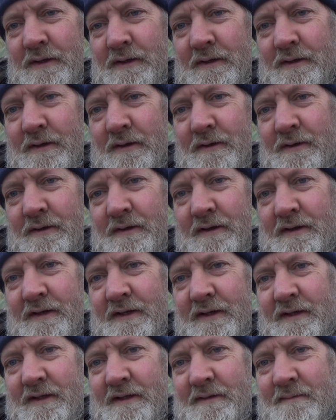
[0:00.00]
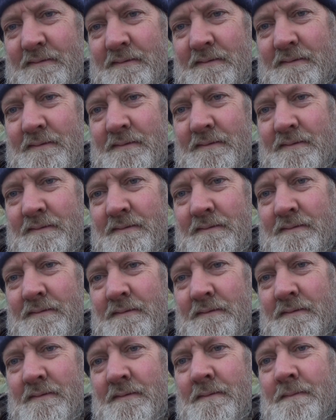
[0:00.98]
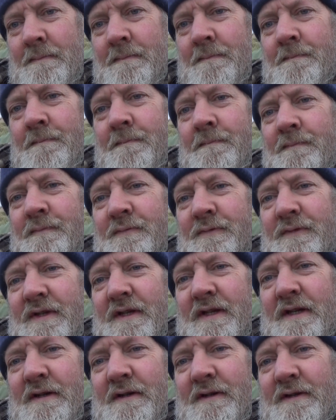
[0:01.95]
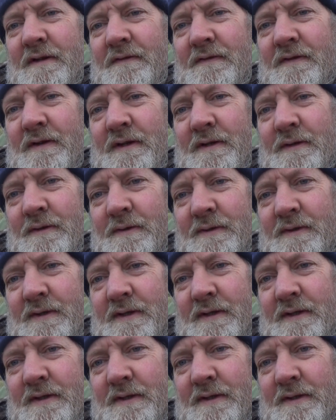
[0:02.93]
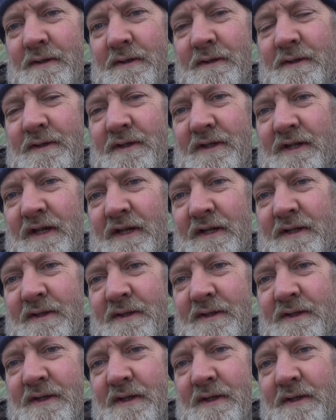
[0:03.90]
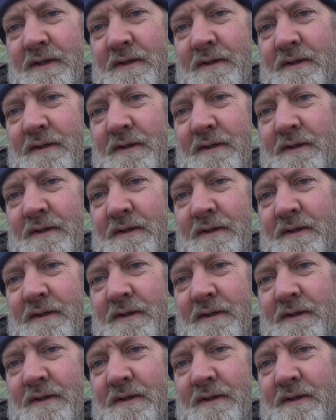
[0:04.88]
the longer term that are difficult to change.